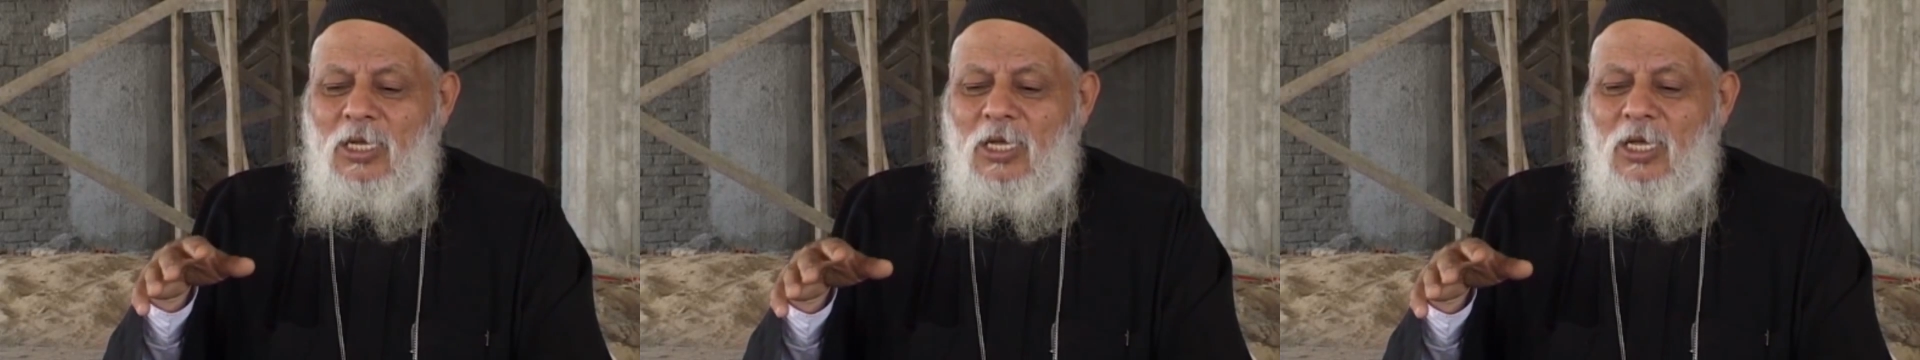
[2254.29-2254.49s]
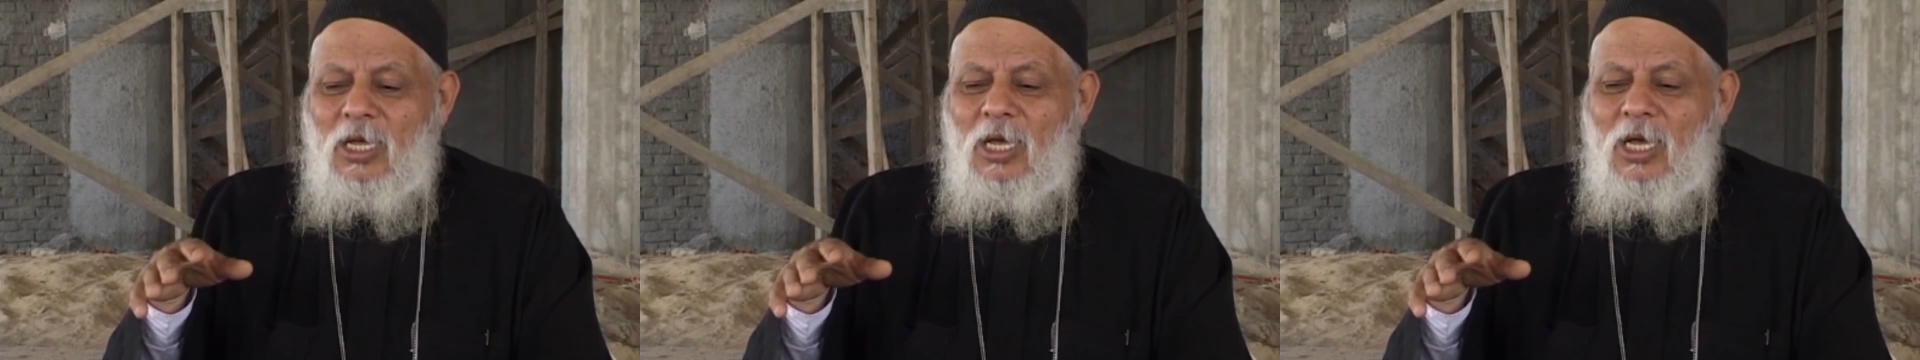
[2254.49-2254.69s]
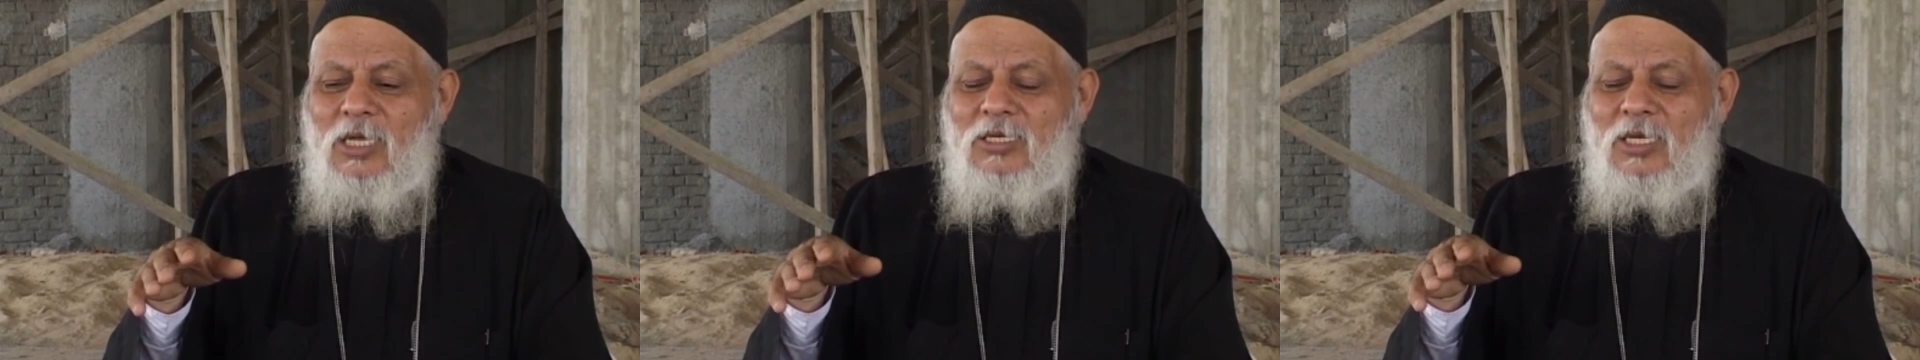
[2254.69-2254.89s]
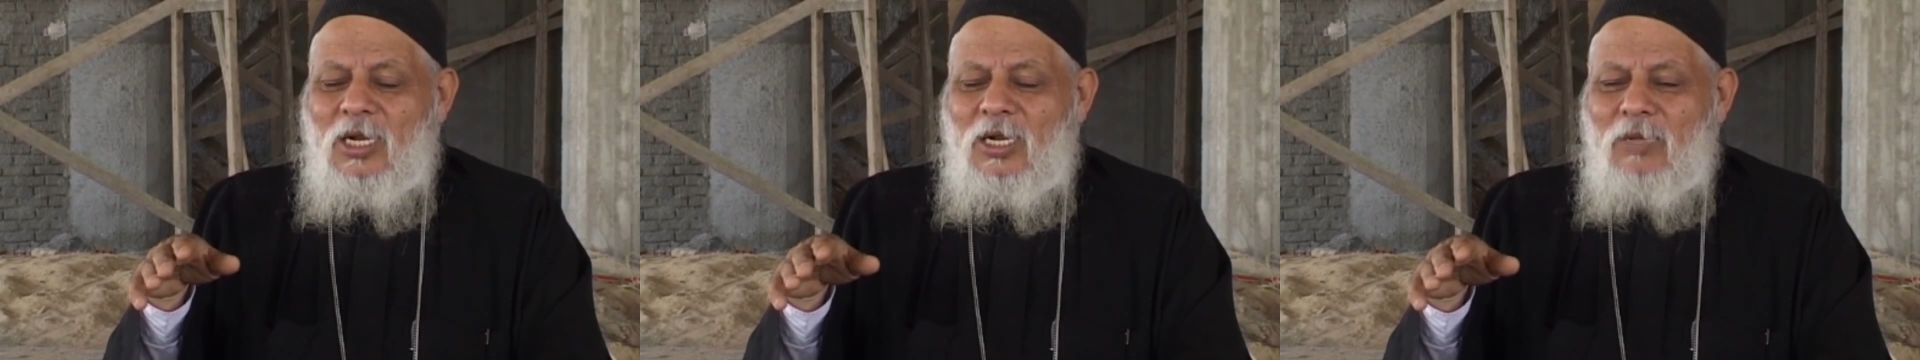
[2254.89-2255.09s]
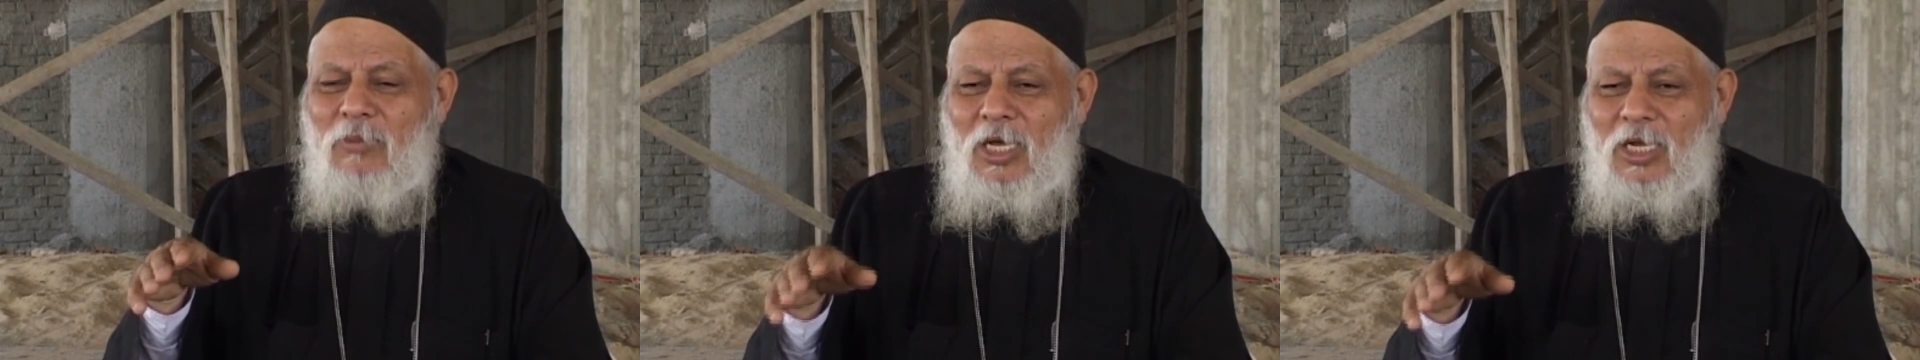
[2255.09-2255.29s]
hand and
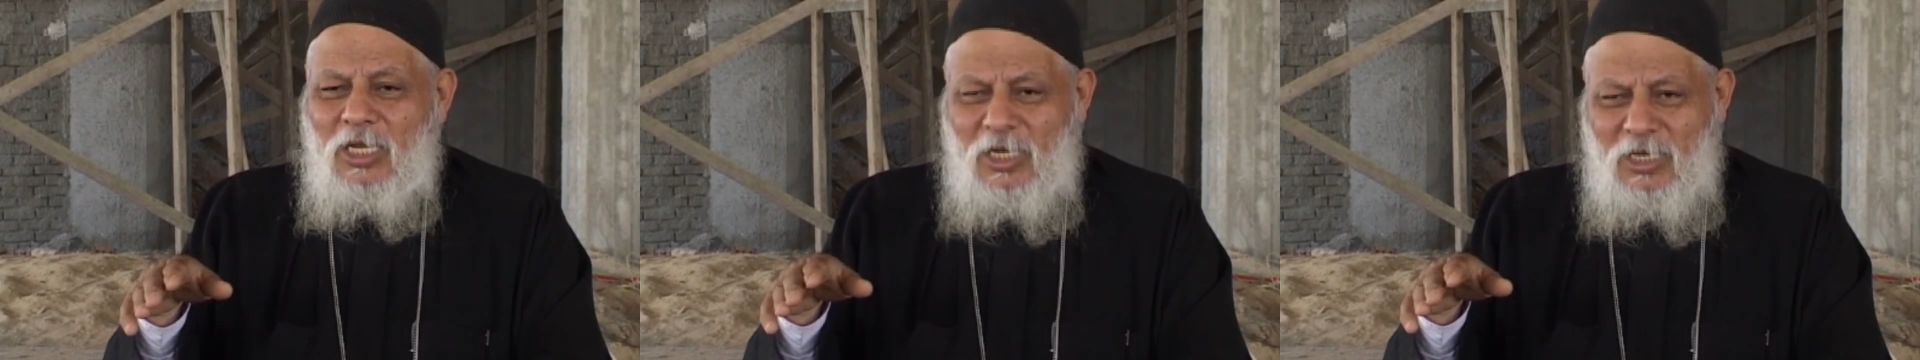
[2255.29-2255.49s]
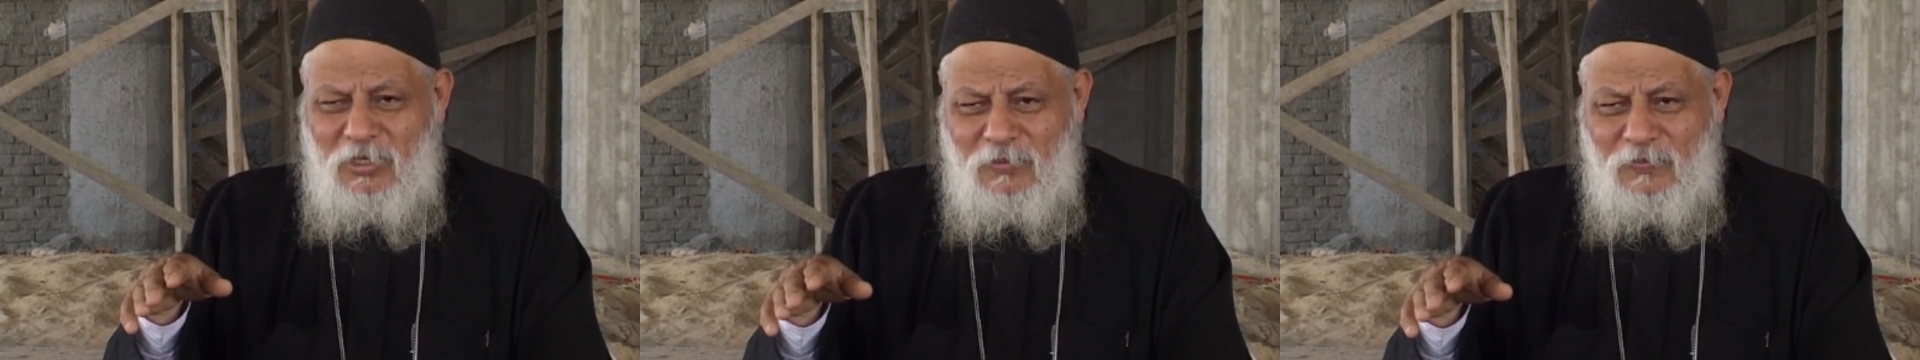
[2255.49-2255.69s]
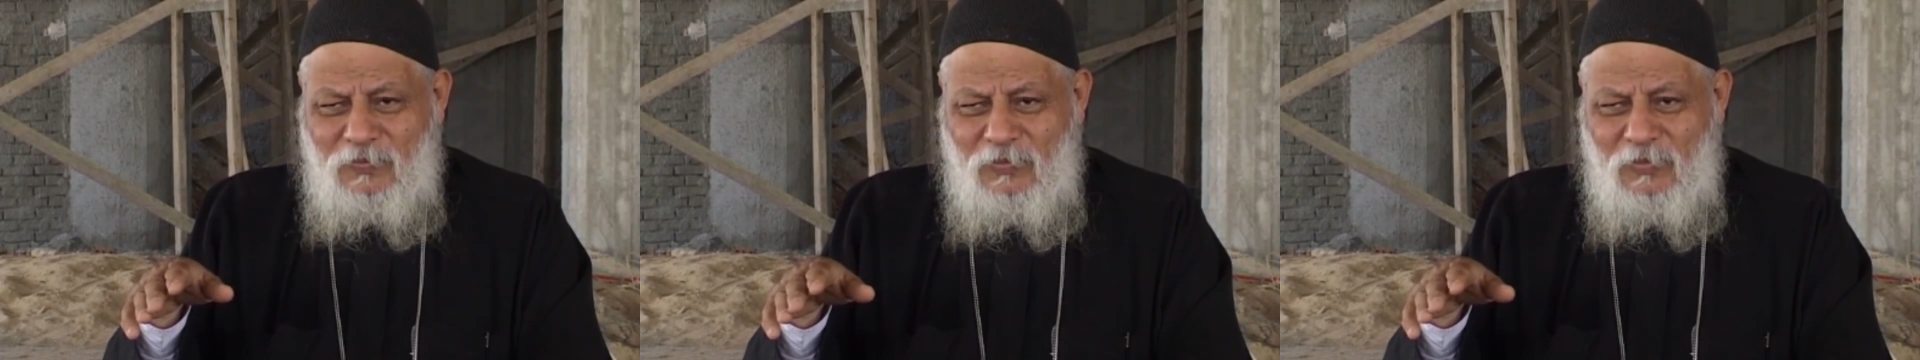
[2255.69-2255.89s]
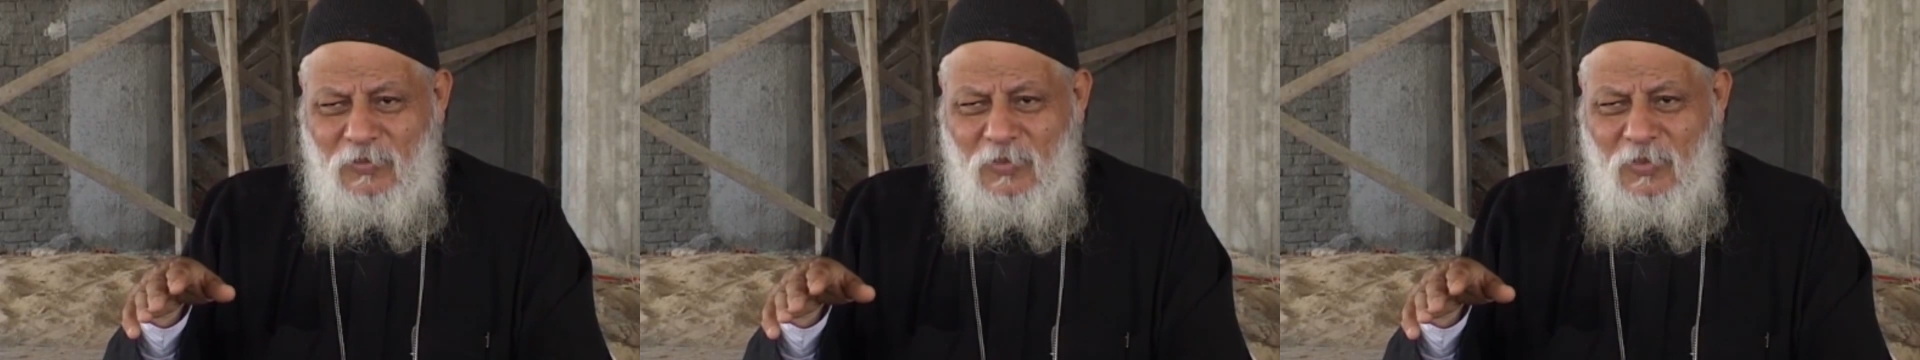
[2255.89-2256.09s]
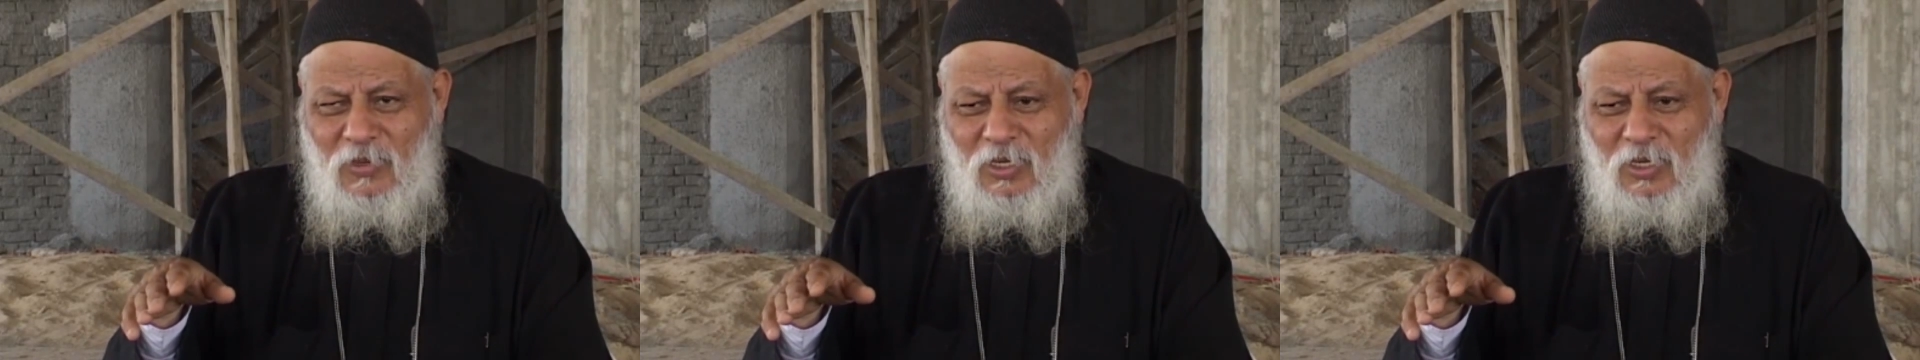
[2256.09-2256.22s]
kiss their hand.